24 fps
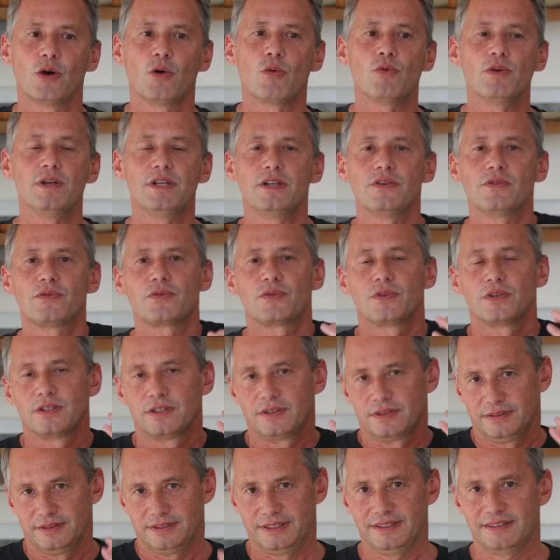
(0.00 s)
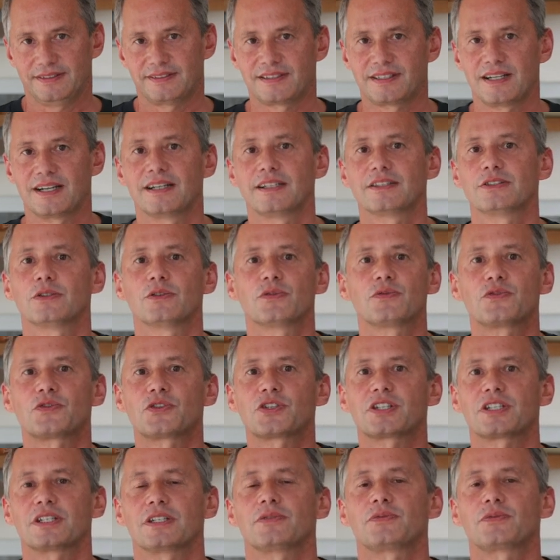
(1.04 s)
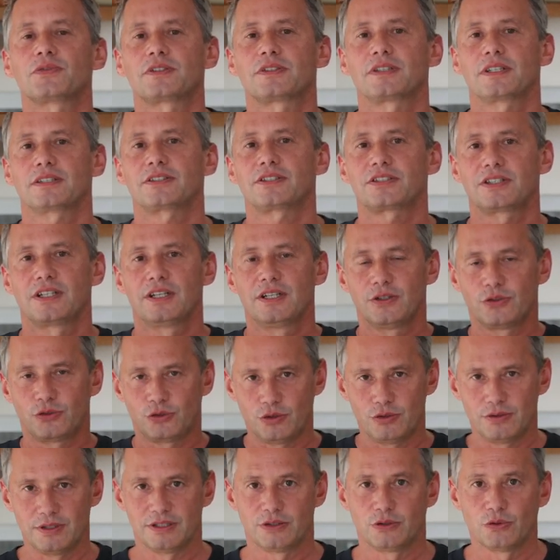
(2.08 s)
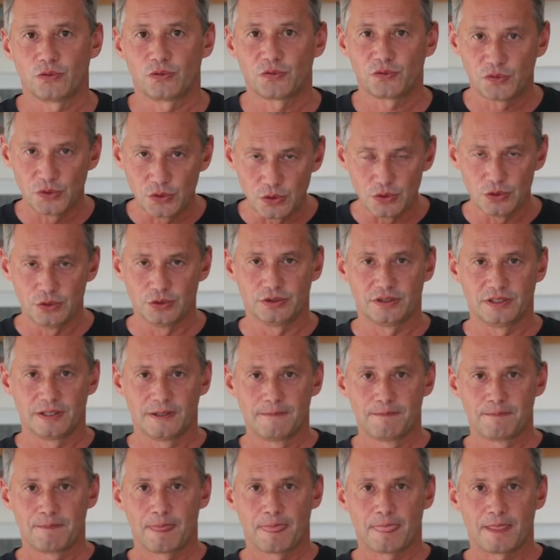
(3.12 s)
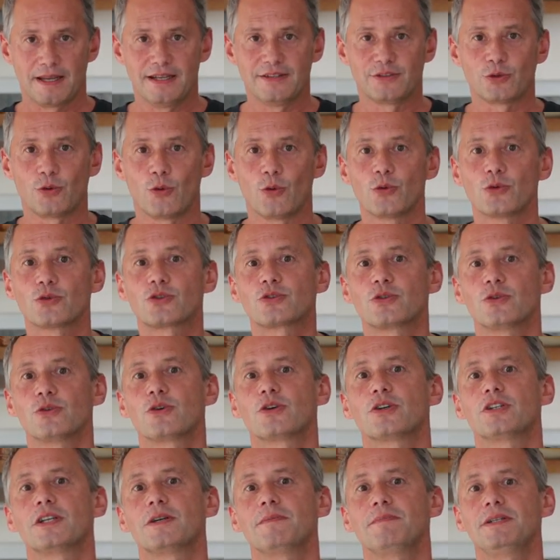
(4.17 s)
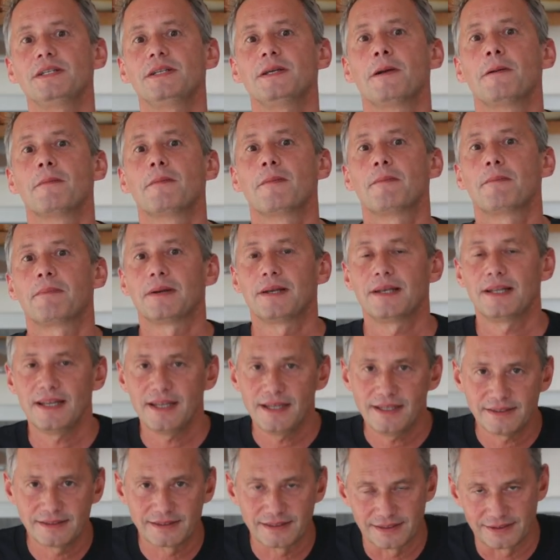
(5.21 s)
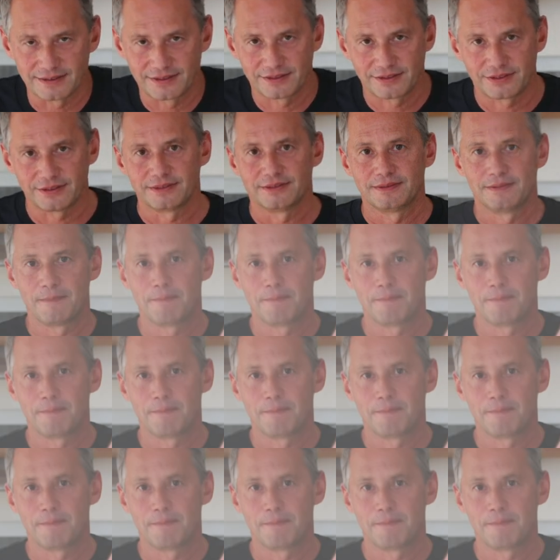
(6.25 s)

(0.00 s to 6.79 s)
with this kind of chef touch to it. The food is also going to be plated. So